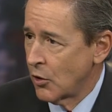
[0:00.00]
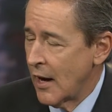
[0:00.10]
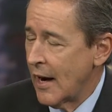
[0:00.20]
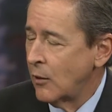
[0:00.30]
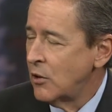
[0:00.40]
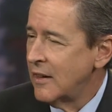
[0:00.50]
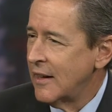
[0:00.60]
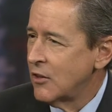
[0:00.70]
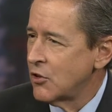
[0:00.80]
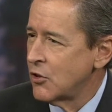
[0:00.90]
How did it
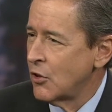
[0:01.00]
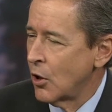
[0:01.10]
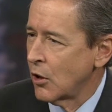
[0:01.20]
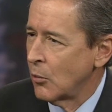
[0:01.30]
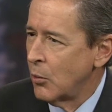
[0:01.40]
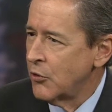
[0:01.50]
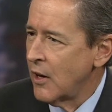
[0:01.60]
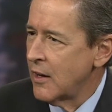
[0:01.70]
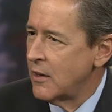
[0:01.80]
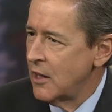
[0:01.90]
get started? What was the
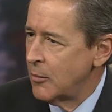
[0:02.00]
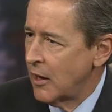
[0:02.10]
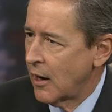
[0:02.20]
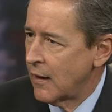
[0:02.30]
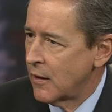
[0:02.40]
idea behind